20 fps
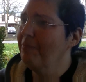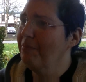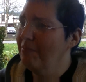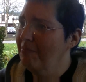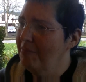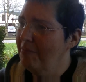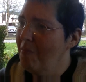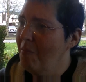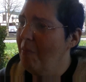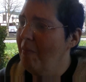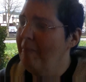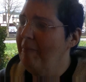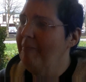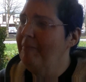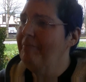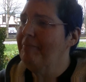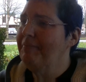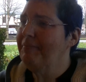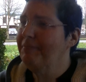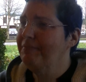and not
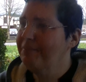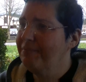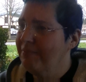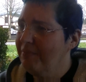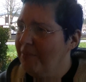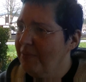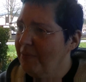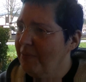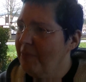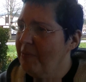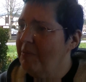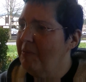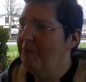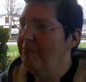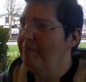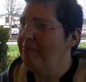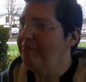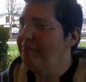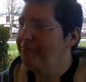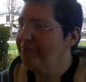full of such
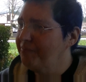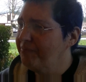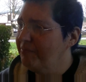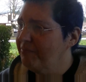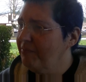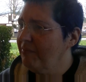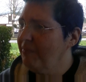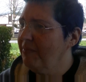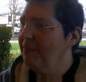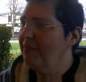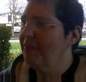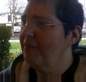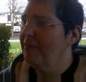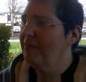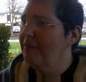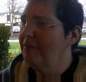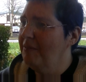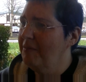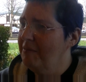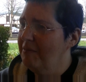bigotry and sexism and
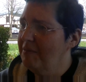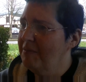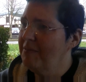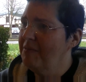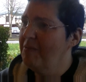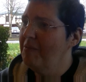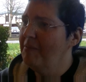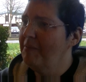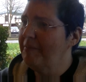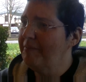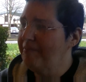homophobia.